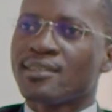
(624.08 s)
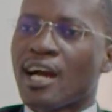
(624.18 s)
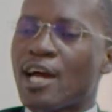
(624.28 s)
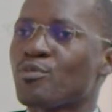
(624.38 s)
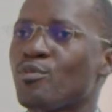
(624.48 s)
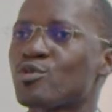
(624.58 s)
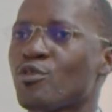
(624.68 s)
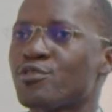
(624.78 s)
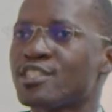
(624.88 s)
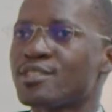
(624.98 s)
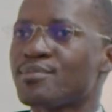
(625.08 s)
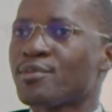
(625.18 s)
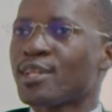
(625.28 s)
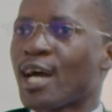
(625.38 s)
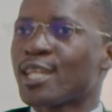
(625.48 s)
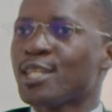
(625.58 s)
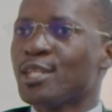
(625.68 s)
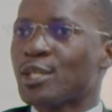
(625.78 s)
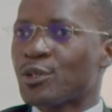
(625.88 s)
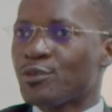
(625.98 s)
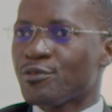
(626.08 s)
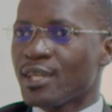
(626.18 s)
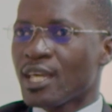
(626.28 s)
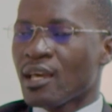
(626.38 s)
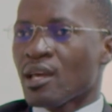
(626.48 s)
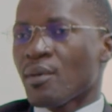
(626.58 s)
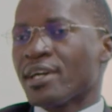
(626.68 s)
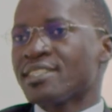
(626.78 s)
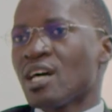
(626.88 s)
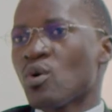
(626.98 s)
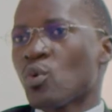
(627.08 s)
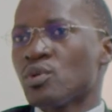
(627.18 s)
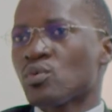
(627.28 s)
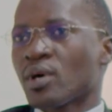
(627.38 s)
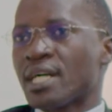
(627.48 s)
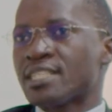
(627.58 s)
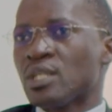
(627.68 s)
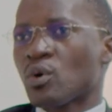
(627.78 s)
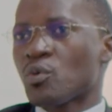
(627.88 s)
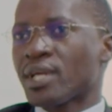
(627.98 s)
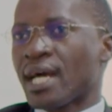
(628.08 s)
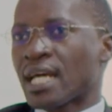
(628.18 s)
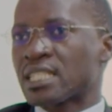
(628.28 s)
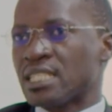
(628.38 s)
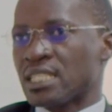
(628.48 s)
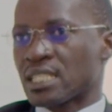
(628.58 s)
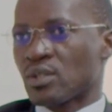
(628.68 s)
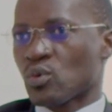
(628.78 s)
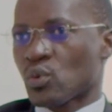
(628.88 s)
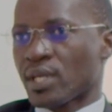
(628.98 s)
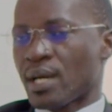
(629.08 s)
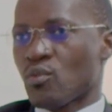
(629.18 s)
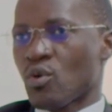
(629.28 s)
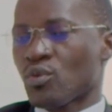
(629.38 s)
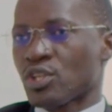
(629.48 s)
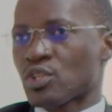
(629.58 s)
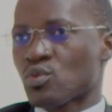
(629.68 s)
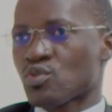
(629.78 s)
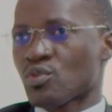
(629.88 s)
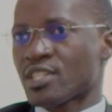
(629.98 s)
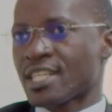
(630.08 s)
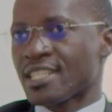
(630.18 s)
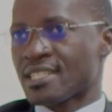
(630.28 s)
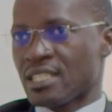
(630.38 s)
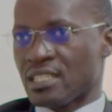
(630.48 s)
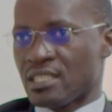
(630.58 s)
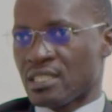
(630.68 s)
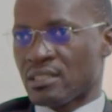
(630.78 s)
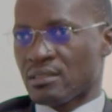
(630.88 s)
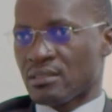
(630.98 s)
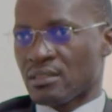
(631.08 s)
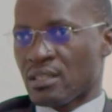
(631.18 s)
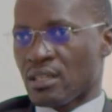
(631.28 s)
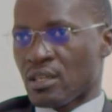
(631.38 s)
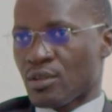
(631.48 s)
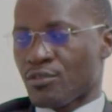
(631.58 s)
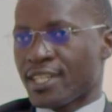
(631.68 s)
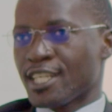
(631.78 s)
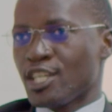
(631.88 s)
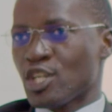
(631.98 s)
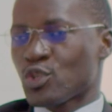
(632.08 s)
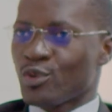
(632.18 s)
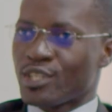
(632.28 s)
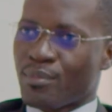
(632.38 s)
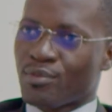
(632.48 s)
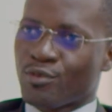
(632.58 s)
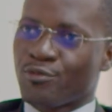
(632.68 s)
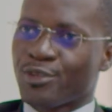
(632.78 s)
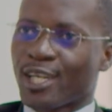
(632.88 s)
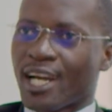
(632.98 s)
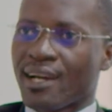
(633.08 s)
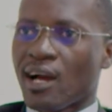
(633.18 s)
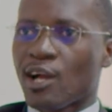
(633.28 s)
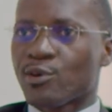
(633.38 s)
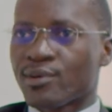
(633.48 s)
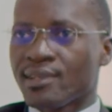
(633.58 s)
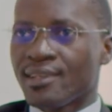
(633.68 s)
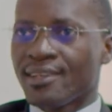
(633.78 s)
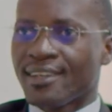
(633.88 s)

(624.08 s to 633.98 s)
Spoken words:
And most of these people they are dealing with it. But now when you look at the way we are acting, we are more in two solitary stakes. We find the DHO is approving alone.